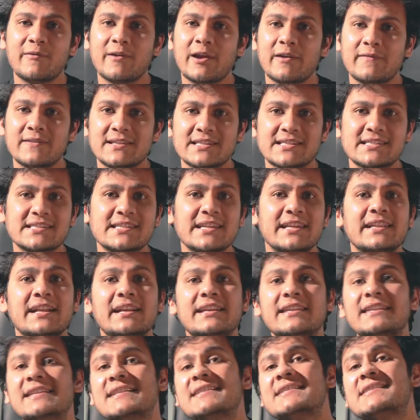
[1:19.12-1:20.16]
away I will say
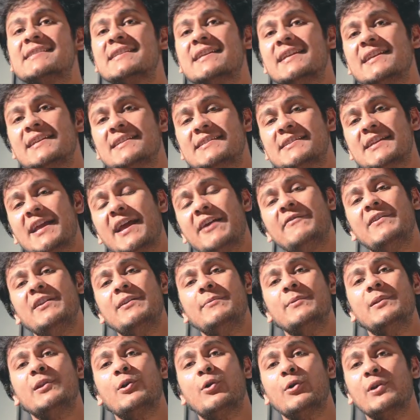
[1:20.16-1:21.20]
that this is
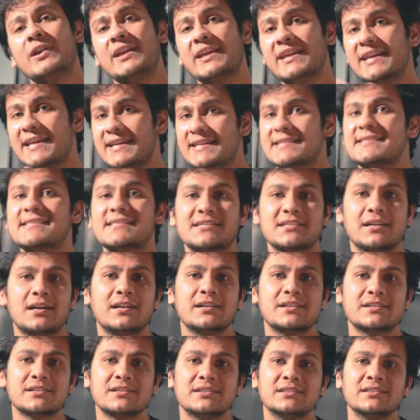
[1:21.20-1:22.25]
available on
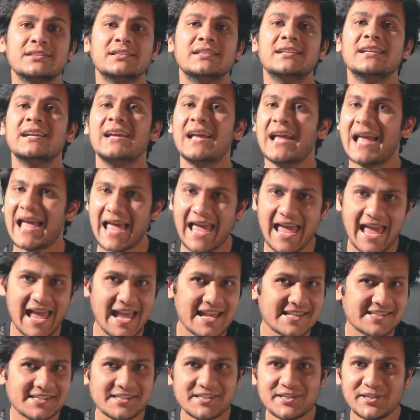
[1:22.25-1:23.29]
Kickstarter
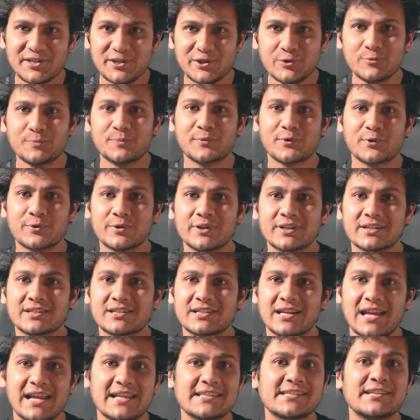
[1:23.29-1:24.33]
as a new
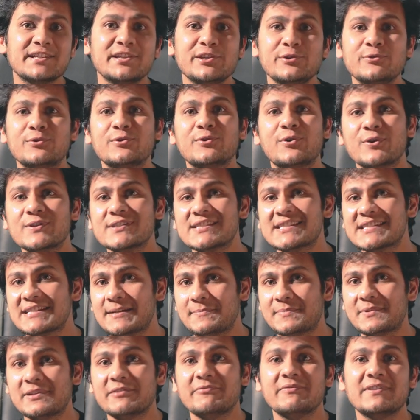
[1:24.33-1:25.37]
product, as a new
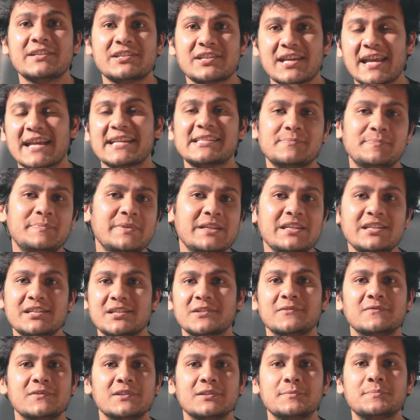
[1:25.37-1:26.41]
concept which has been
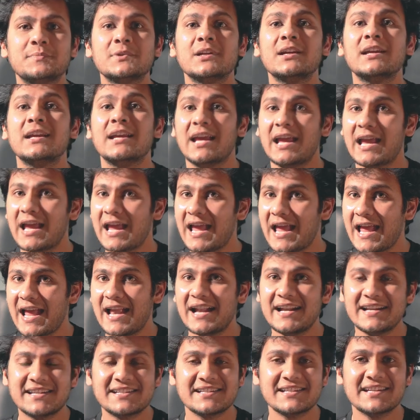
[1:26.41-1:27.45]
developed,
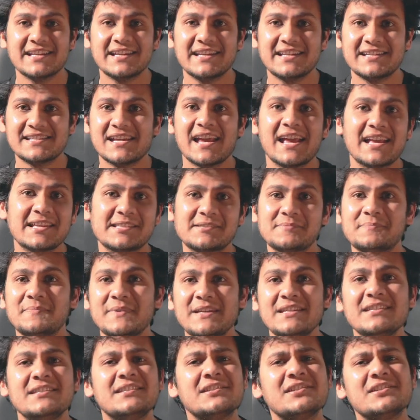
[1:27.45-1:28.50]
and it has
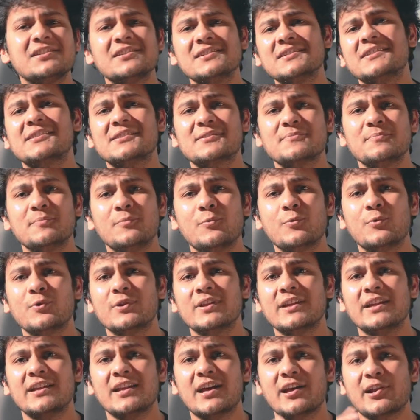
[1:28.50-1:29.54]
been just more
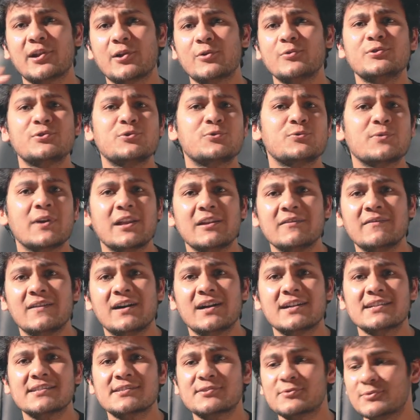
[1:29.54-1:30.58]
than around 12
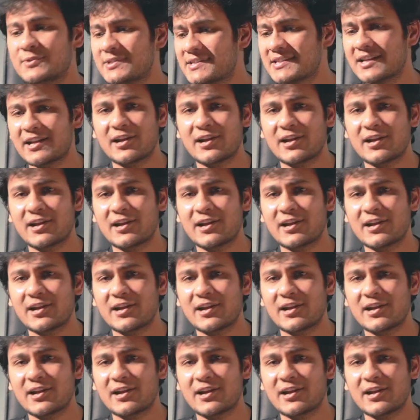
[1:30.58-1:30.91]
hours, so it's